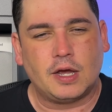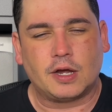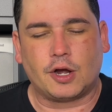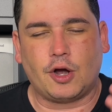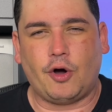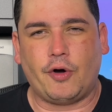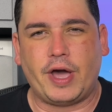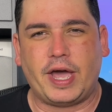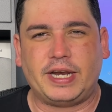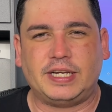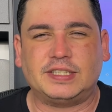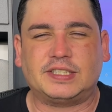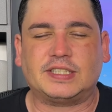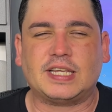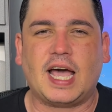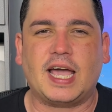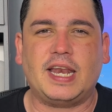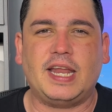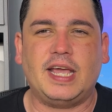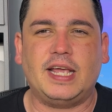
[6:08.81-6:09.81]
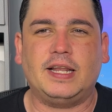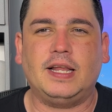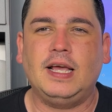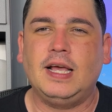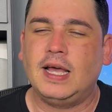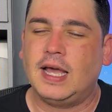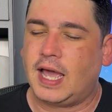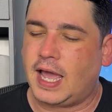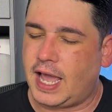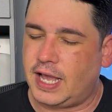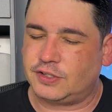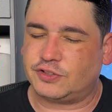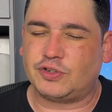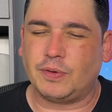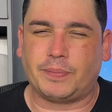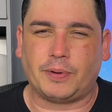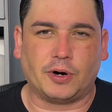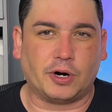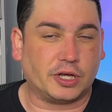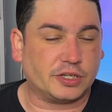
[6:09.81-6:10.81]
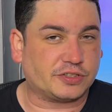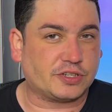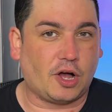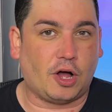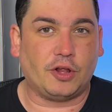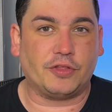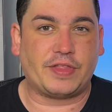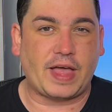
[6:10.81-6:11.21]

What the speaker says: go ahead and sign in and support us all.